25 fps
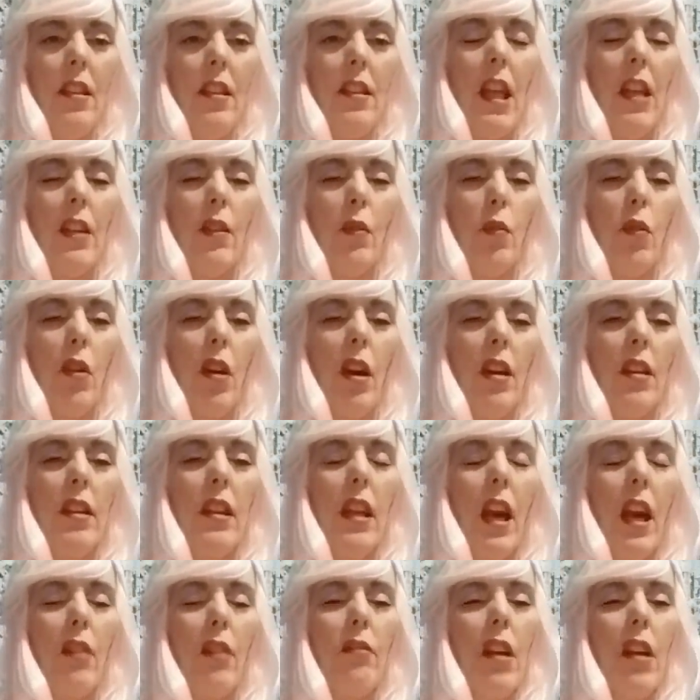That's why.
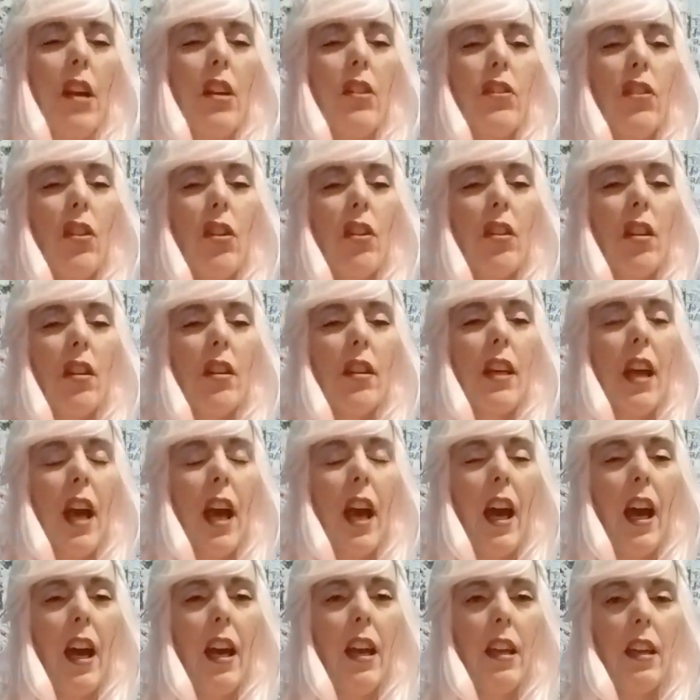Yeah, Rachel
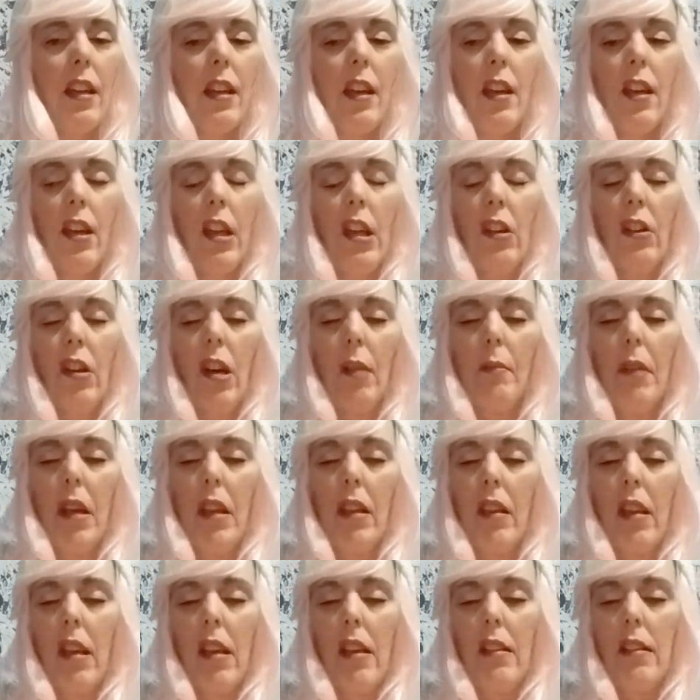Guy, you're on
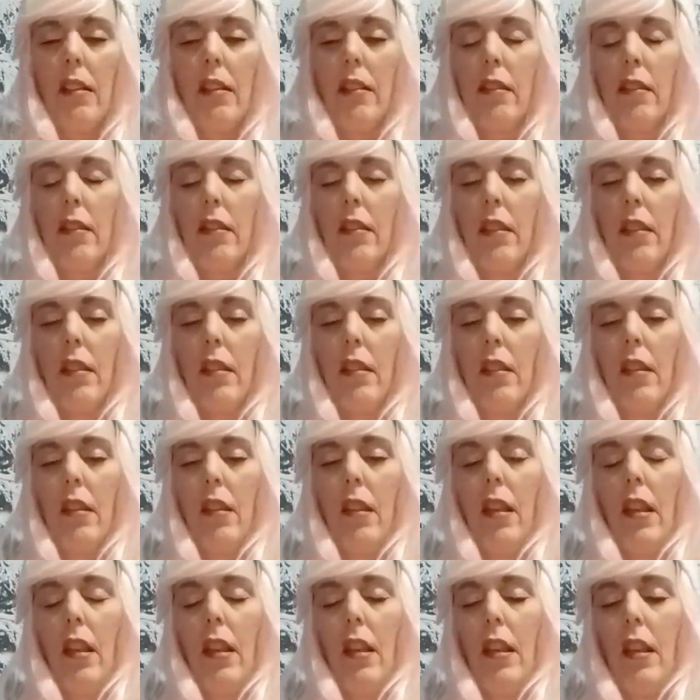my list.
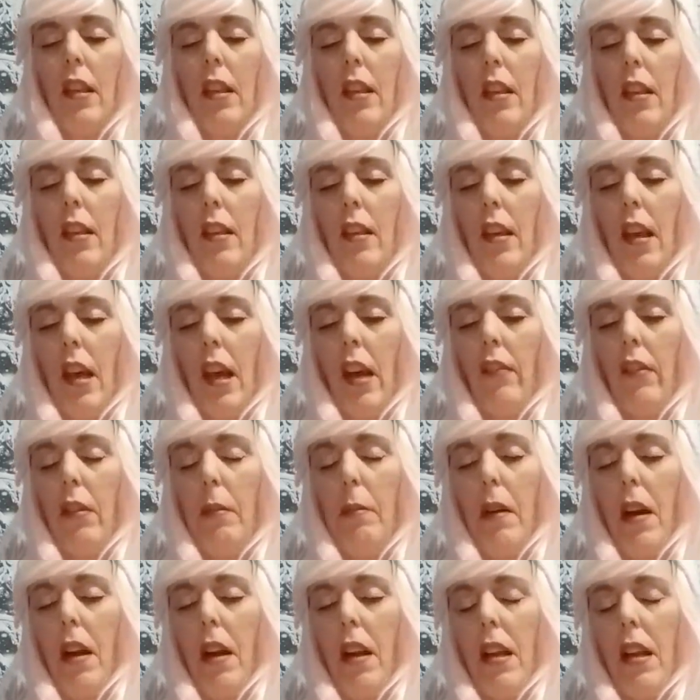
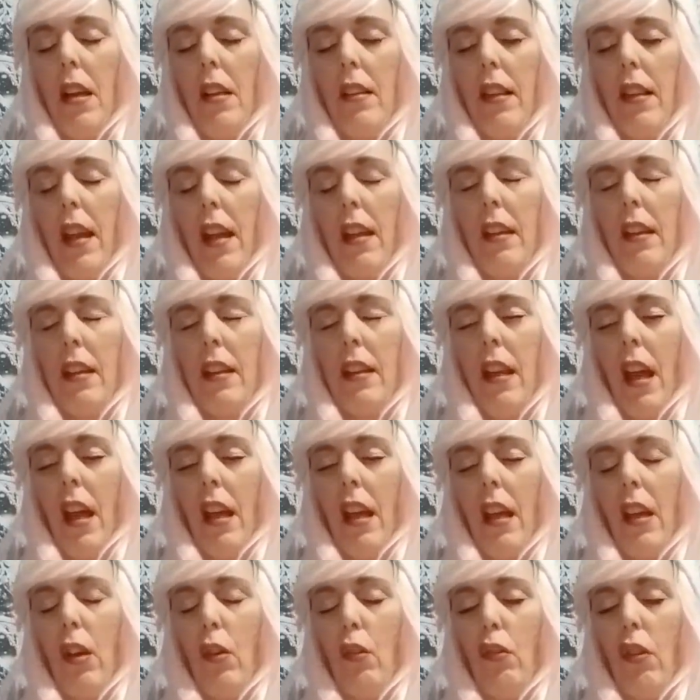Everybody that did
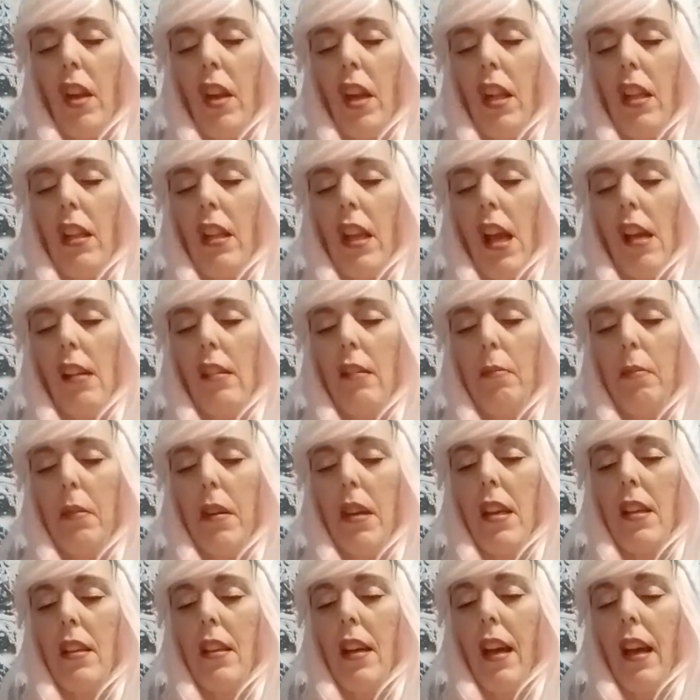not get a reading last
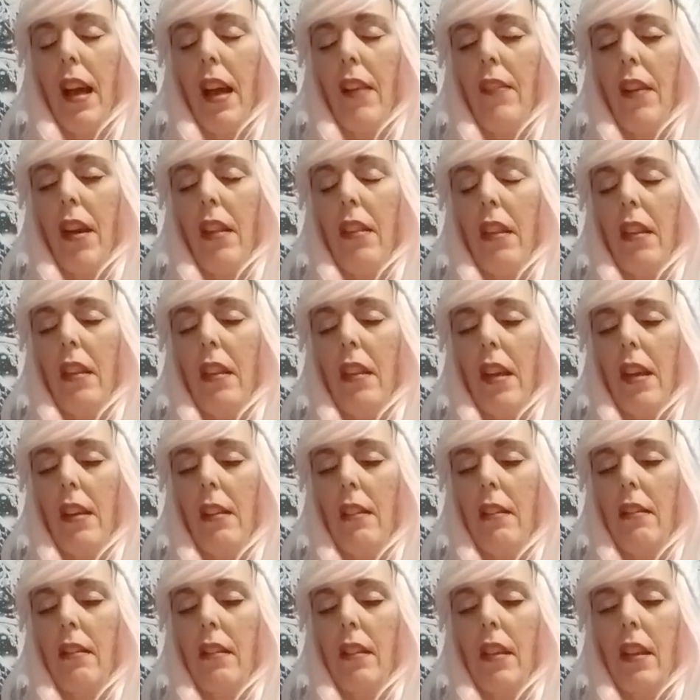week, I have on the
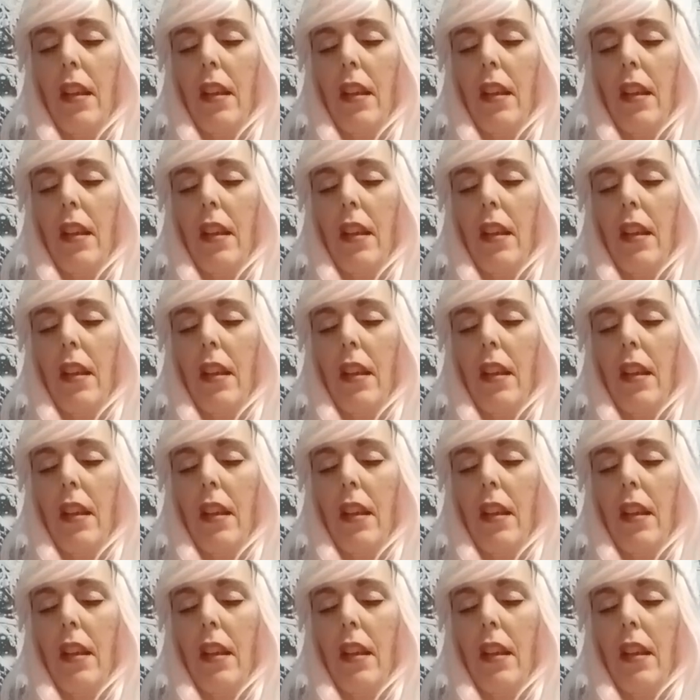list.